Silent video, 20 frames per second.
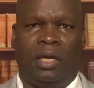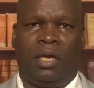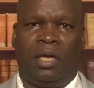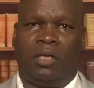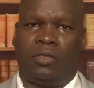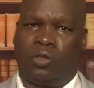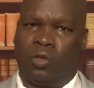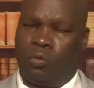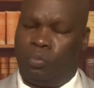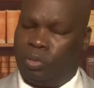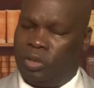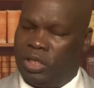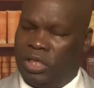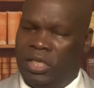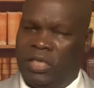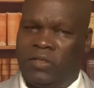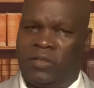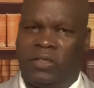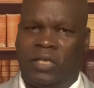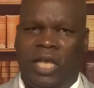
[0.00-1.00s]
So
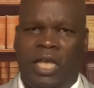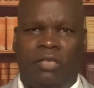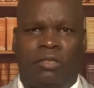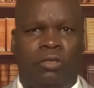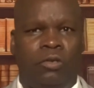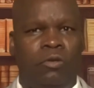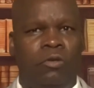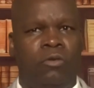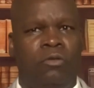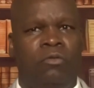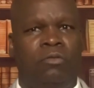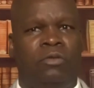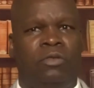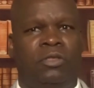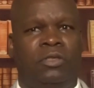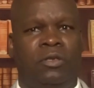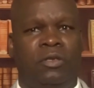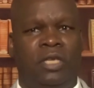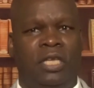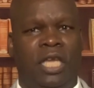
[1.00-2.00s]
please stay
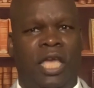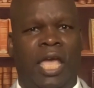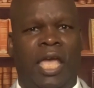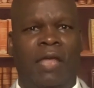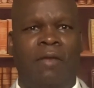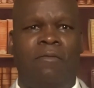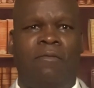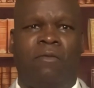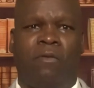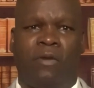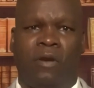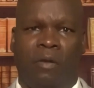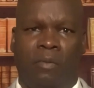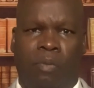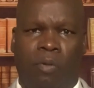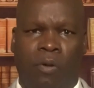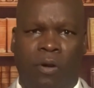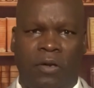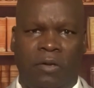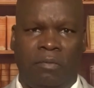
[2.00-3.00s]
tuned to the end for an
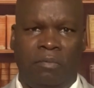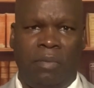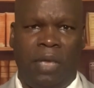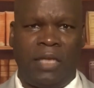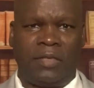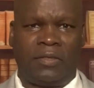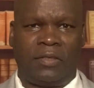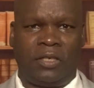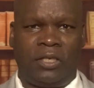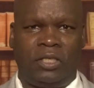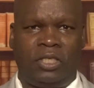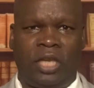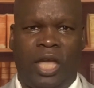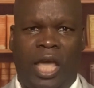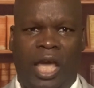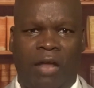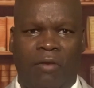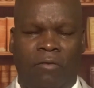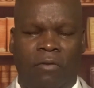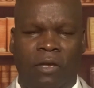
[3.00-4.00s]
important message
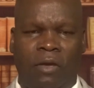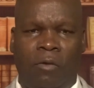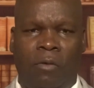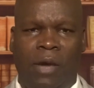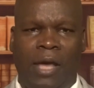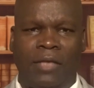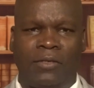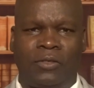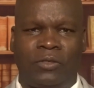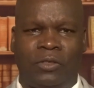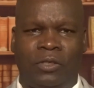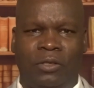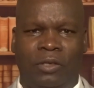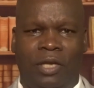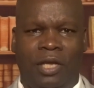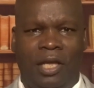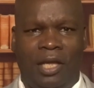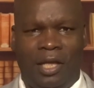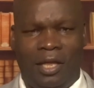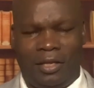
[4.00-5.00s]
and request.
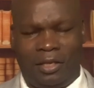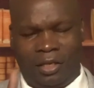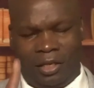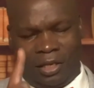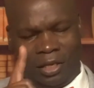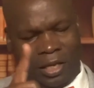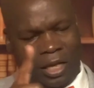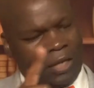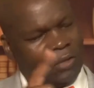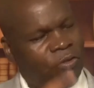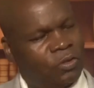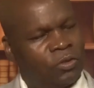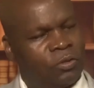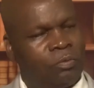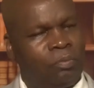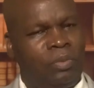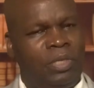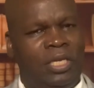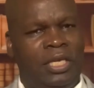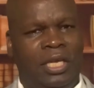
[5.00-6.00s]
Let's
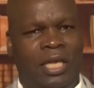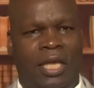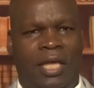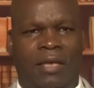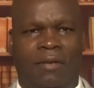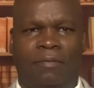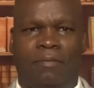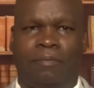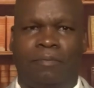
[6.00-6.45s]
begin.